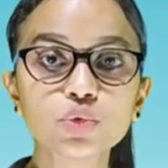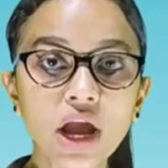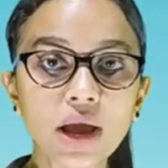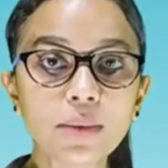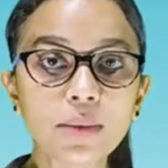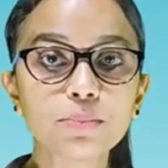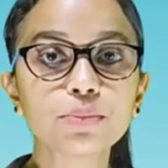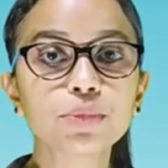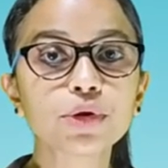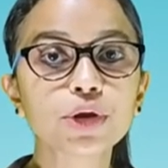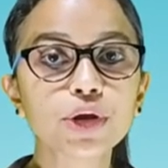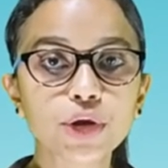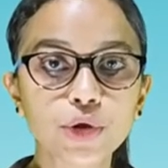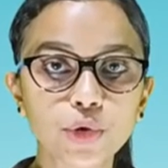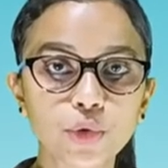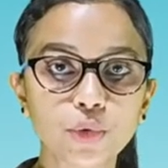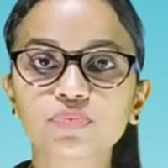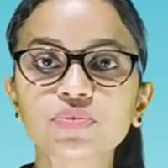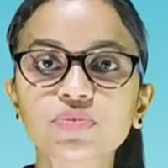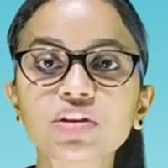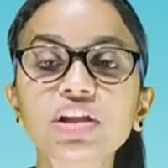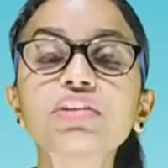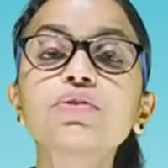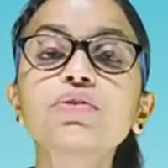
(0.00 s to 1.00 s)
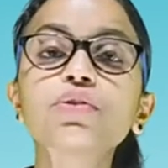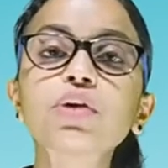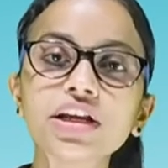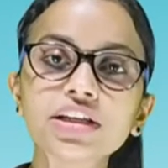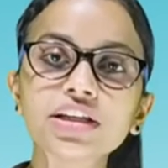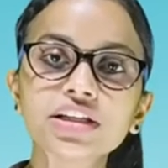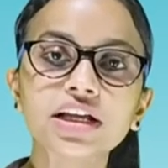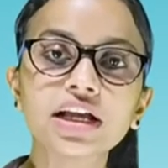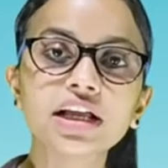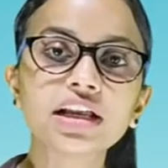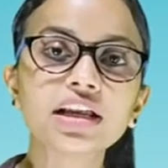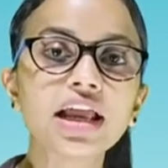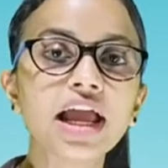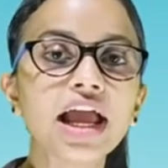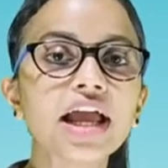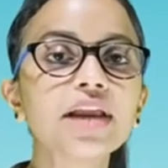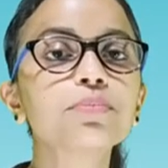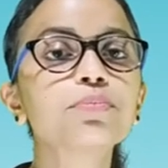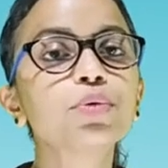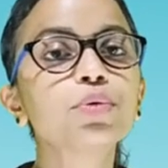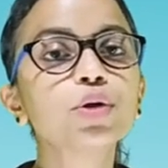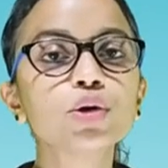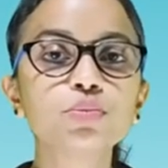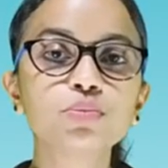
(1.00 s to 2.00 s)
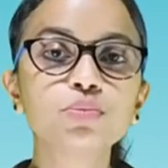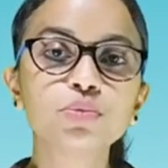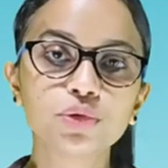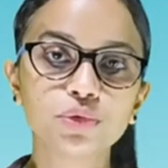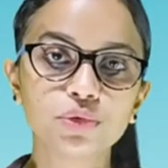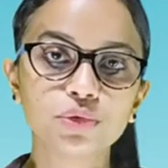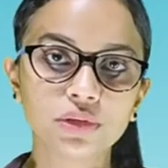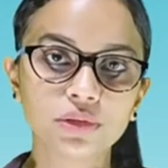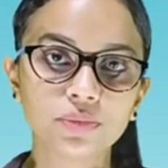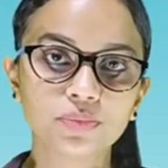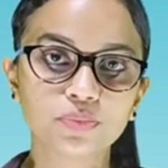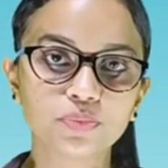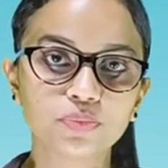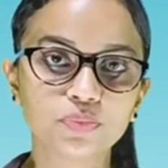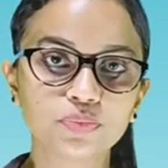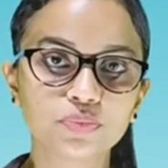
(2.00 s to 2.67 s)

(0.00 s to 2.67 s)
embryo, radicle and plumule.